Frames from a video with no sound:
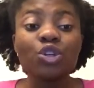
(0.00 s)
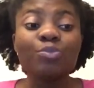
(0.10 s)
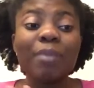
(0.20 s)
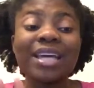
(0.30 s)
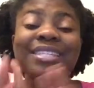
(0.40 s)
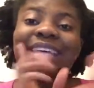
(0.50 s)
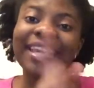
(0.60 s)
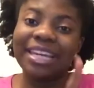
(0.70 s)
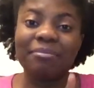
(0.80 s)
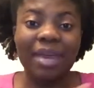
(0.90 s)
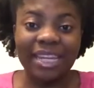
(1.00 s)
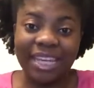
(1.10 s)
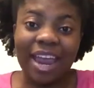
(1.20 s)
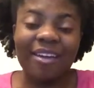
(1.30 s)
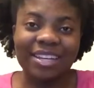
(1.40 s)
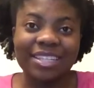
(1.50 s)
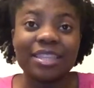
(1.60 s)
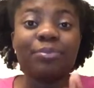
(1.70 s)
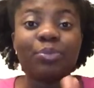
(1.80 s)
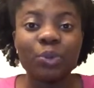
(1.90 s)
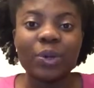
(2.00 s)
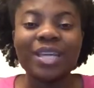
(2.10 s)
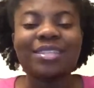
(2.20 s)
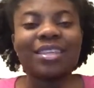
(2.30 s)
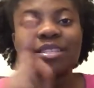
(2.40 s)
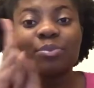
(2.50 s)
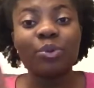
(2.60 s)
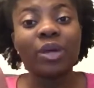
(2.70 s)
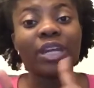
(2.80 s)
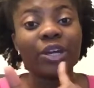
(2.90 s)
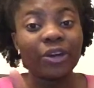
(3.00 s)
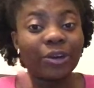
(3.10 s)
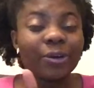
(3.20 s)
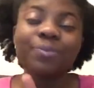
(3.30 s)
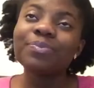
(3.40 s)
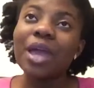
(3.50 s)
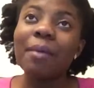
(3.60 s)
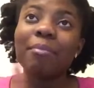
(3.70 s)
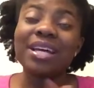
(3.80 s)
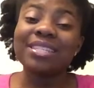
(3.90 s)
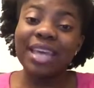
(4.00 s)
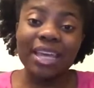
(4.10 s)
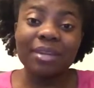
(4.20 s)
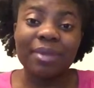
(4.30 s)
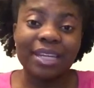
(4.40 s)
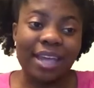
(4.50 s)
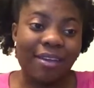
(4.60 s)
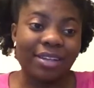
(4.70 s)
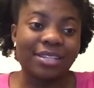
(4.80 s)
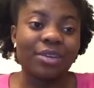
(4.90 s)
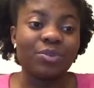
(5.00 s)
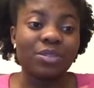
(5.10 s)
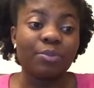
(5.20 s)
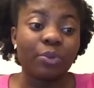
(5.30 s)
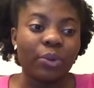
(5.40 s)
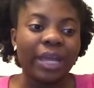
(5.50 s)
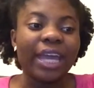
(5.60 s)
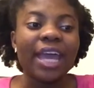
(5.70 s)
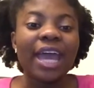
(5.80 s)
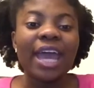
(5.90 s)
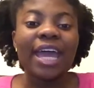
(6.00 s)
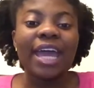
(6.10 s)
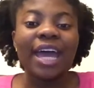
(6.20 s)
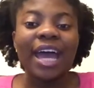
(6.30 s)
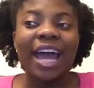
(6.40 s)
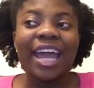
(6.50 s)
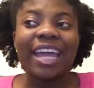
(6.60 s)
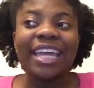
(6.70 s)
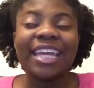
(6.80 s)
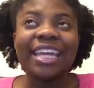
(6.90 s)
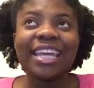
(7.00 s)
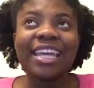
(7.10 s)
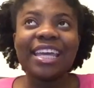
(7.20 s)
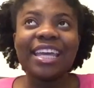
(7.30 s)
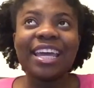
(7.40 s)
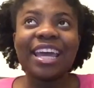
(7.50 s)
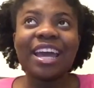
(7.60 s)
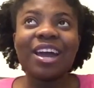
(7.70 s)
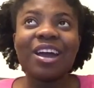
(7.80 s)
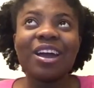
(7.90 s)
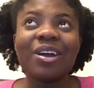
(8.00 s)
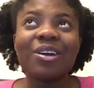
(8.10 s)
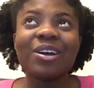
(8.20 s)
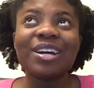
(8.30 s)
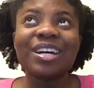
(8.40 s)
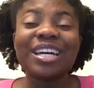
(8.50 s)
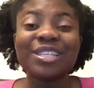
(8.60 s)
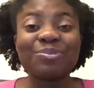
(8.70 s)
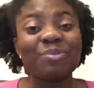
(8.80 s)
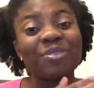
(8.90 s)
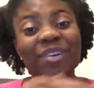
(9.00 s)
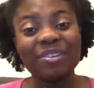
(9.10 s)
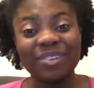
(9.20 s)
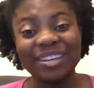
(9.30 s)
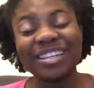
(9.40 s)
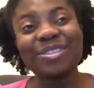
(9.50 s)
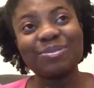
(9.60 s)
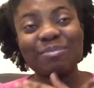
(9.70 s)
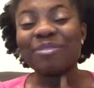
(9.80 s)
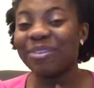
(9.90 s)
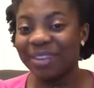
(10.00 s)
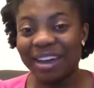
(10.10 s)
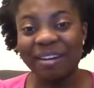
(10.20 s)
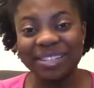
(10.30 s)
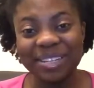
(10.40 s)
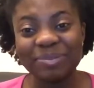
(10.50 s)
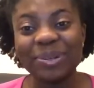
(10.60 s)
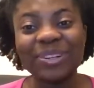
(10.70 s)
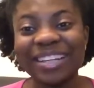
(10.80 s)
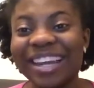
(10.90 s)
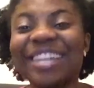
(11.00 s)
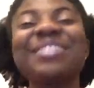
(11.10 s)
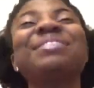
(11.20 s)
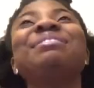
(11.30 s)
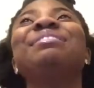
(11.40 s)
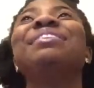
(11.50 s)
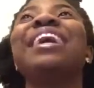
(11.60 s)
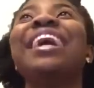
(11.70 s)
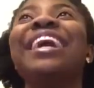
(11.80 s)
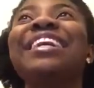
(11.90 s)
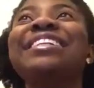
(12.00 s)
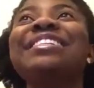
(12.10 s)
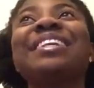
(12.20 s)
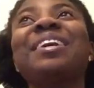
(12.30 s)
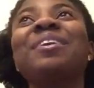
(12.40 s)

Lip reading: my second main character, the boy, so there's a boy and a girl. My second main character, who's the boy, he is my favorite. He's my favorite character, I'm not gonna lie to you. And